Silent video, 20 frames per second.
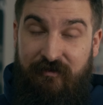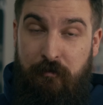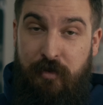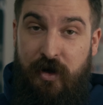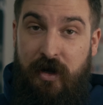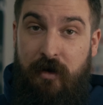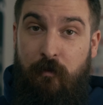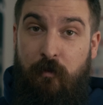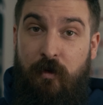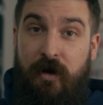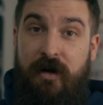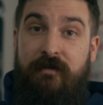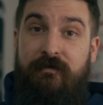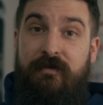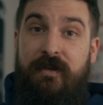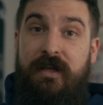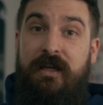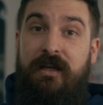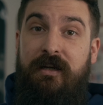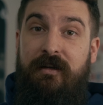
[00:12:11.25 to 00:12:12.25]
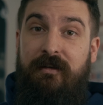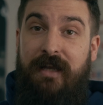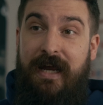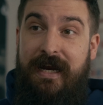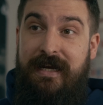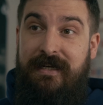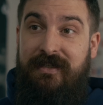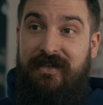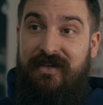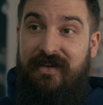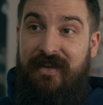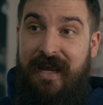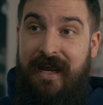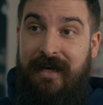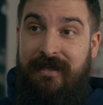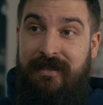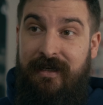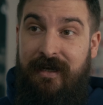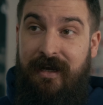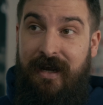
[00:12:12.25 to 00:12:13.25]
but one of the lights
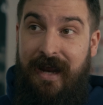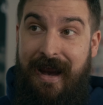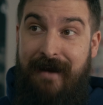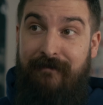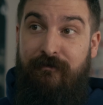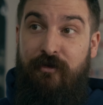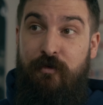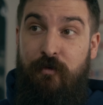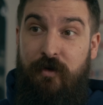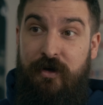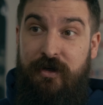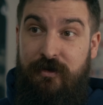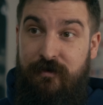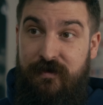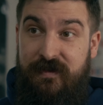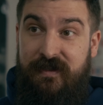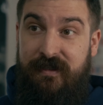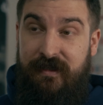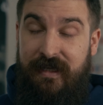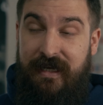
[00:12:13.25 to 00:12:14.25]
that everyone uses,